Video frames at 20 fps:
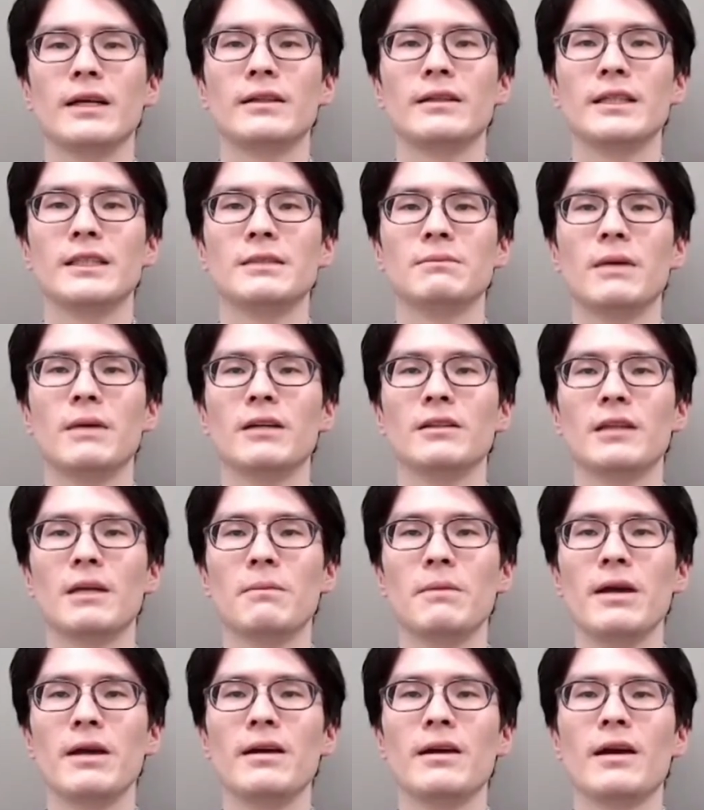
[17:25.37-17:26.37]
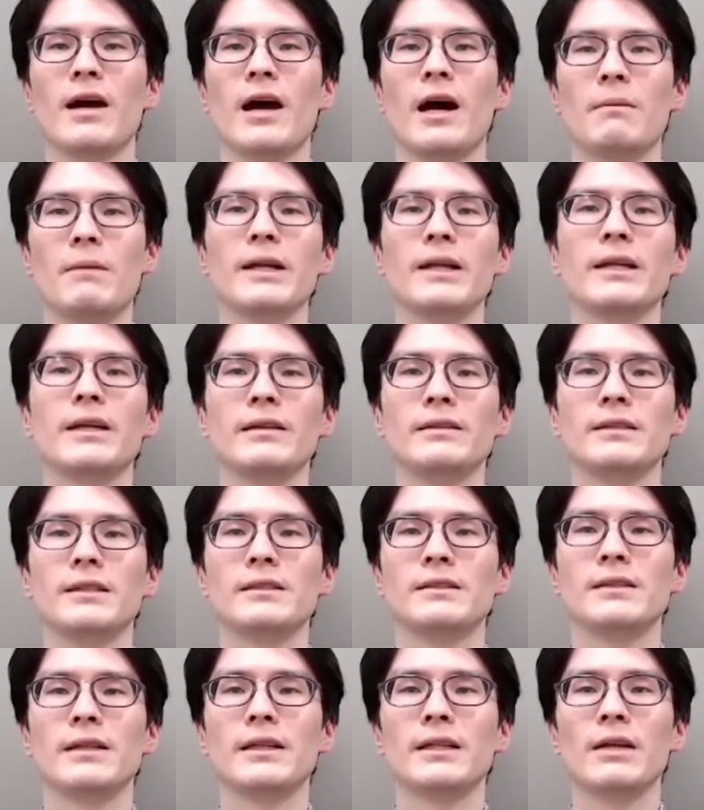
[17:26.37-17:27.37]
since the execution time will be
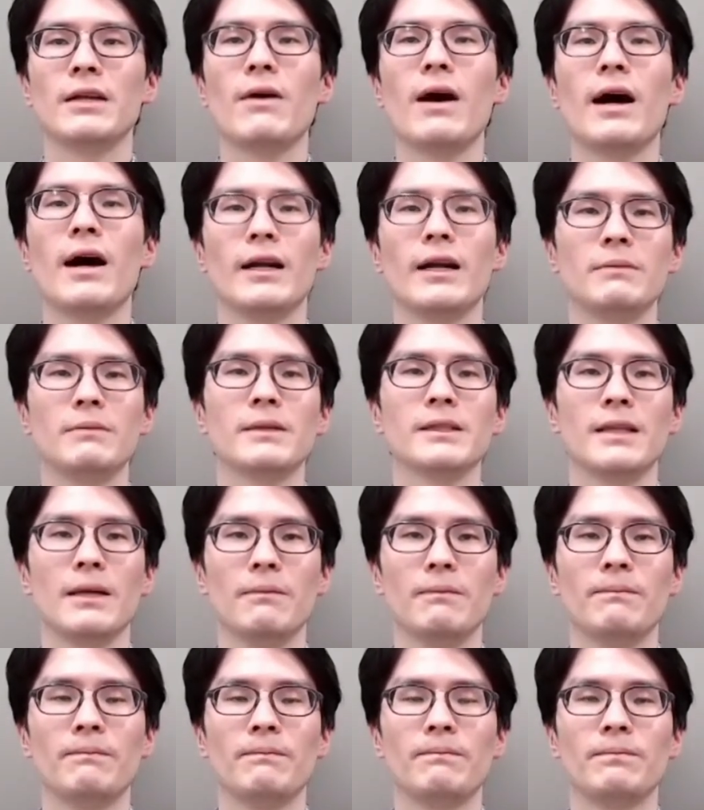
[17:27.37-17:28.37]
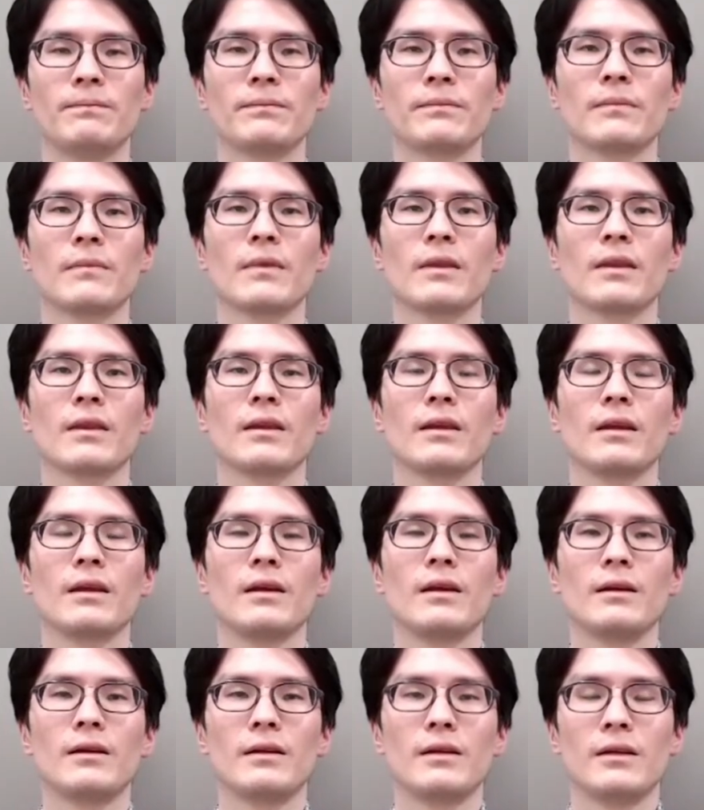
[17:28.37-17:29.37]
longer depending on the number of
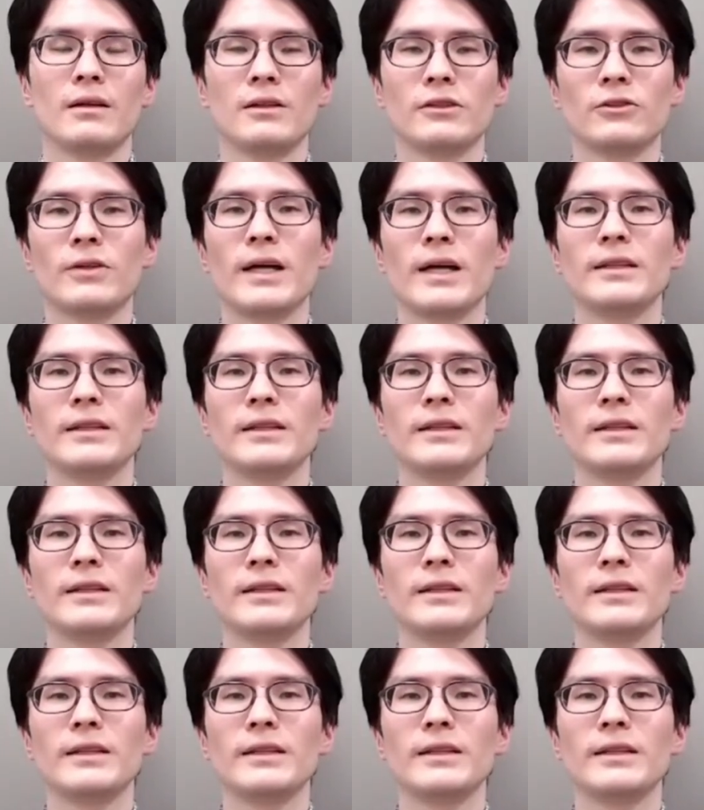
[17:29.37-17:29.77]
files.